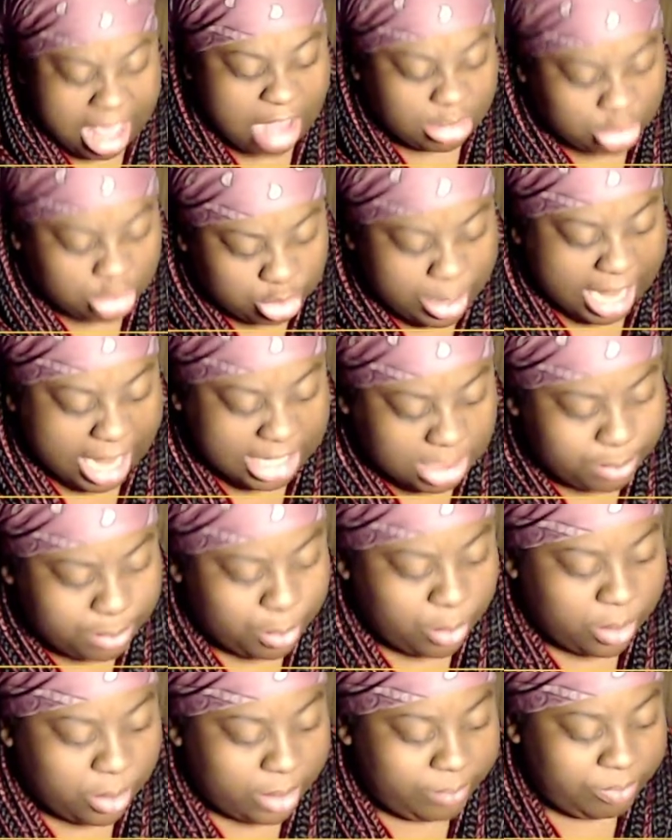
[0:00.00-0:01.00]

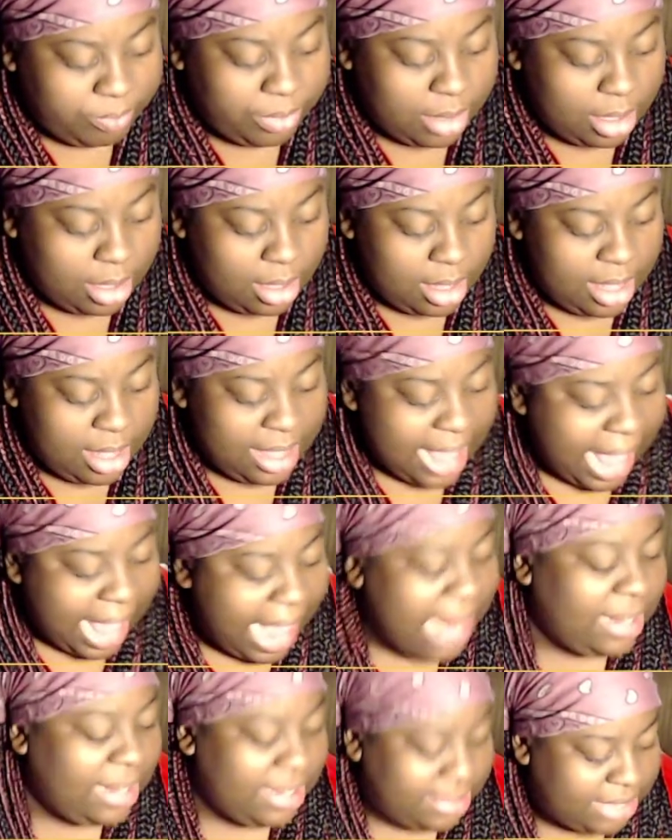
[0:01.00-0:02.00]
transport.
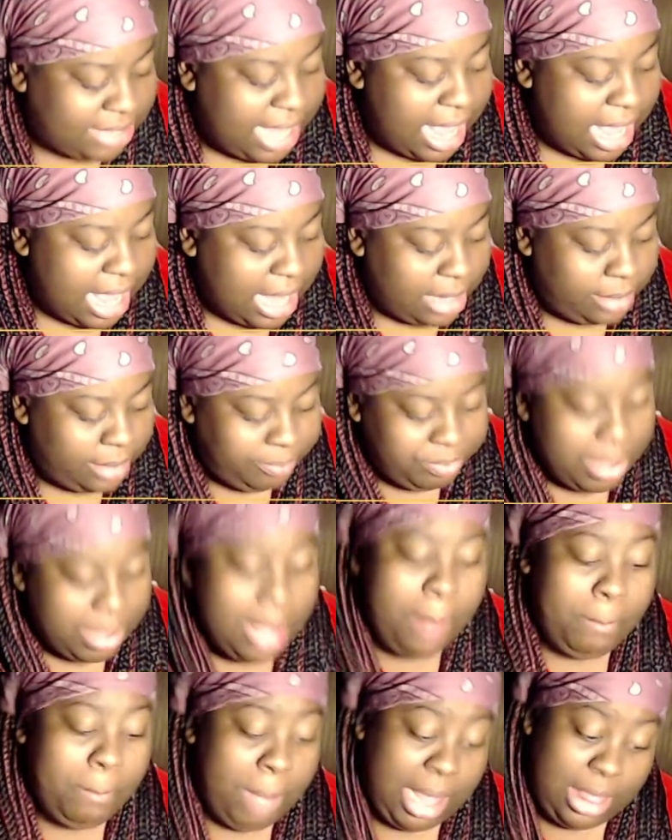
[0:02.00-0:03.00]
Alice had,
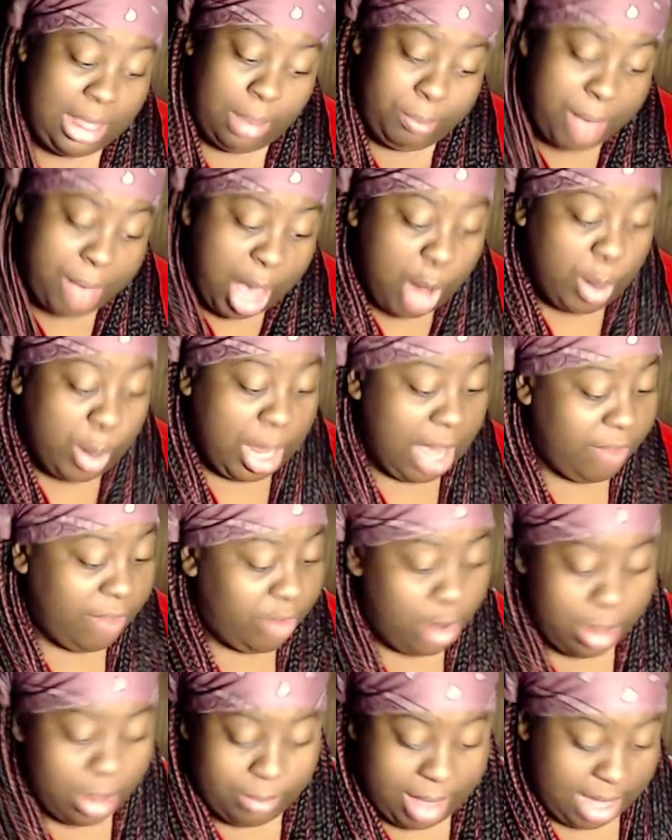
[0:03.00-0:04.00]
by the power of her
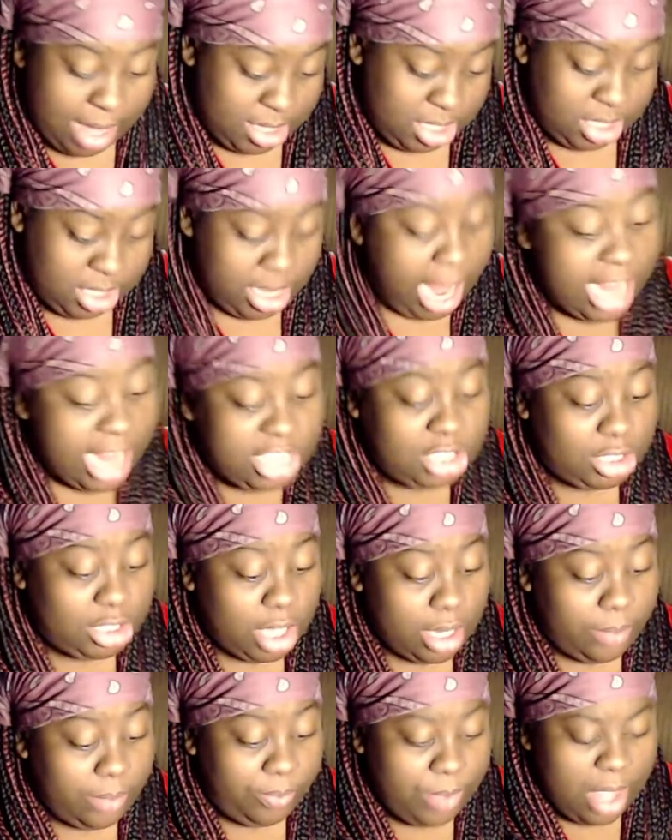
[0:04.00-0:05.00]
imagination,
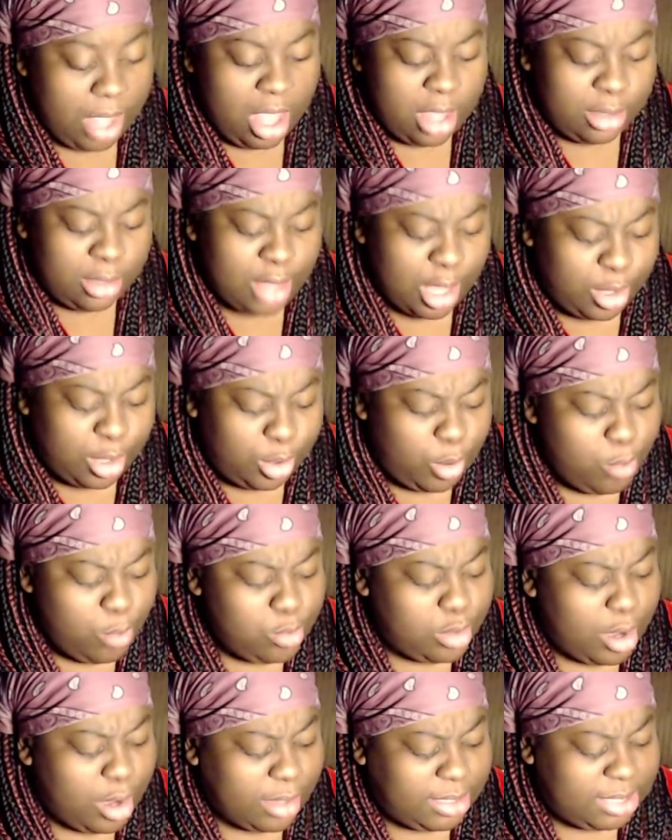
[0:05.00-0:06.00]
cocooned
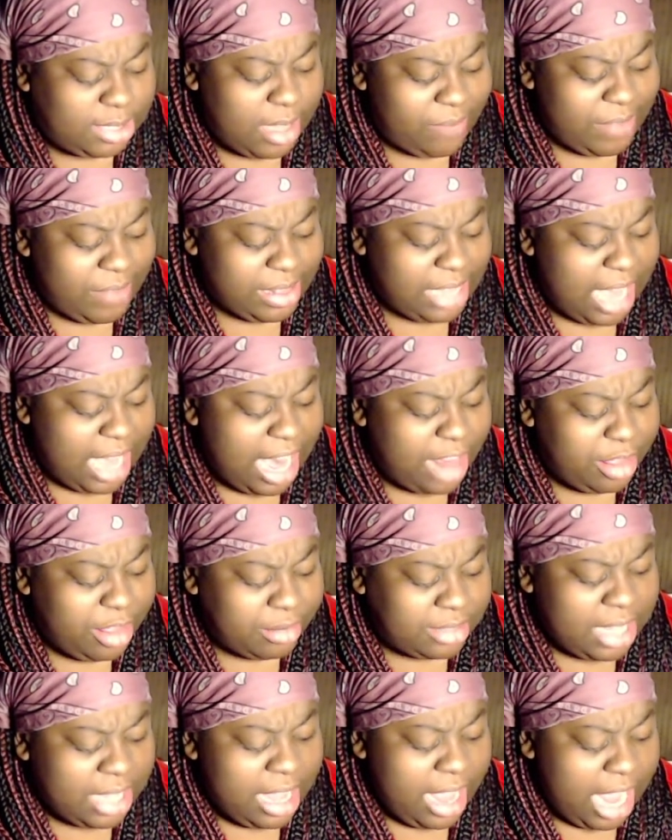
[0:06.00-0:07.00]
herself and the others
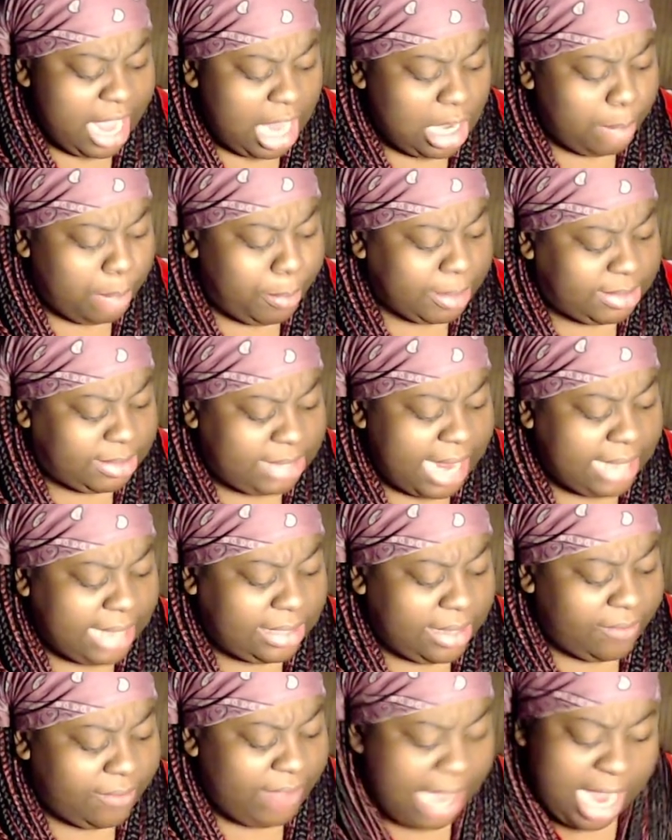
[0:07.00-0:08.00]
in a protective
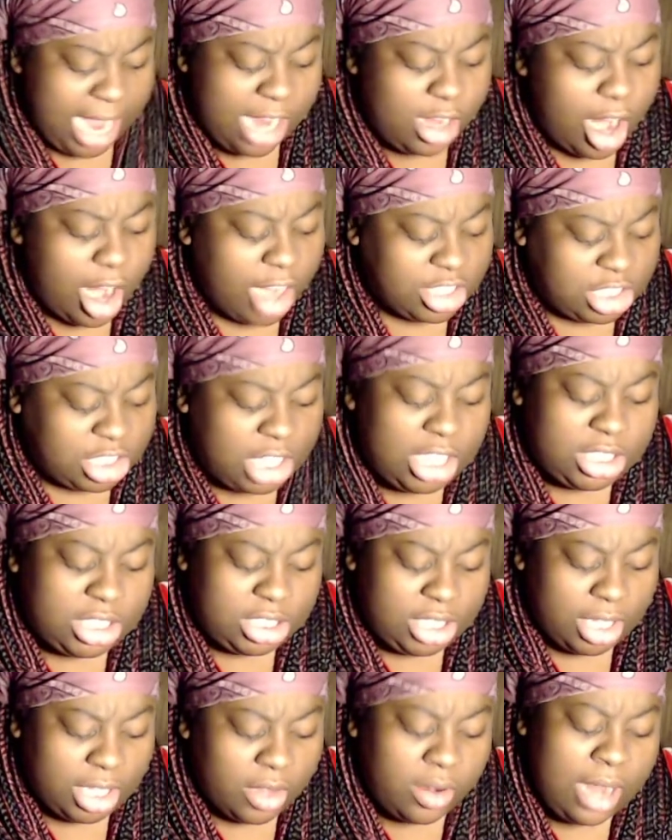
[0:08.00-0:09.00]
NRG
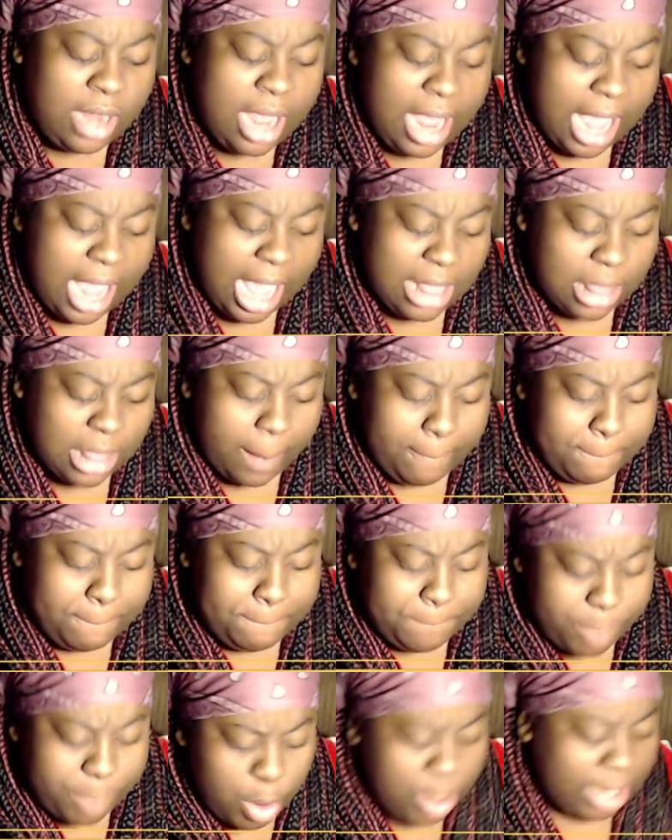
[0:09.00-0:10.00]
shield, and the
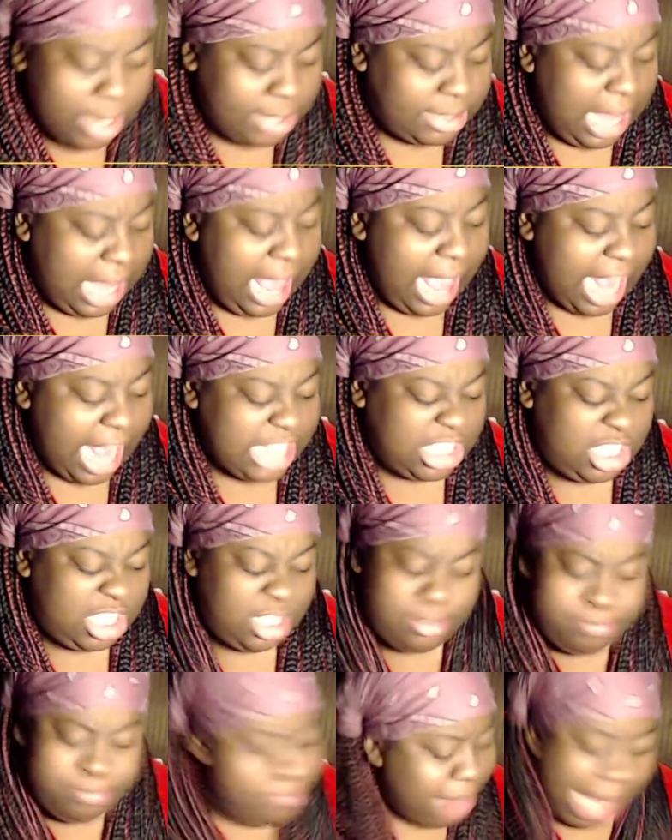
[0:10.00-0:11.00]
bullets had
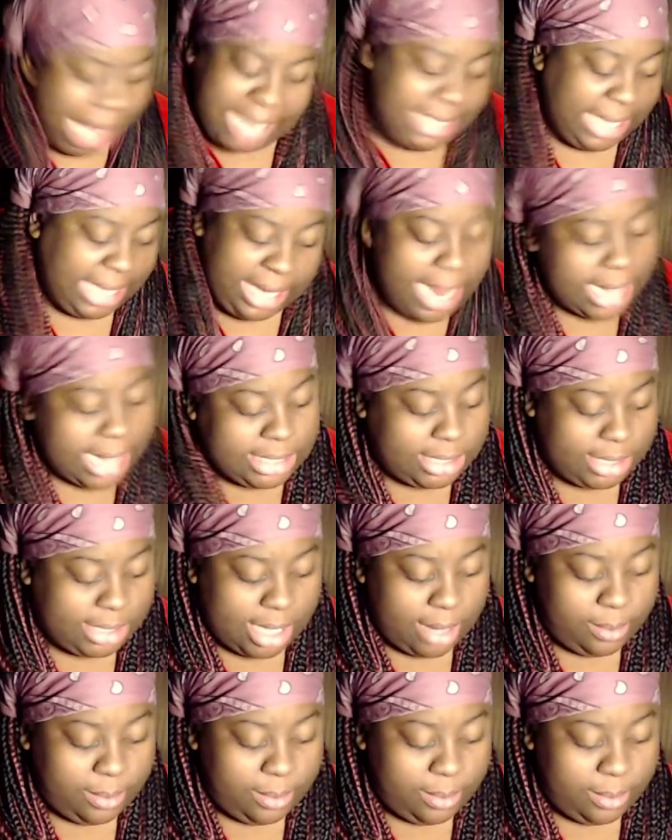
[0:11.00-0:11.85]
smacked against it.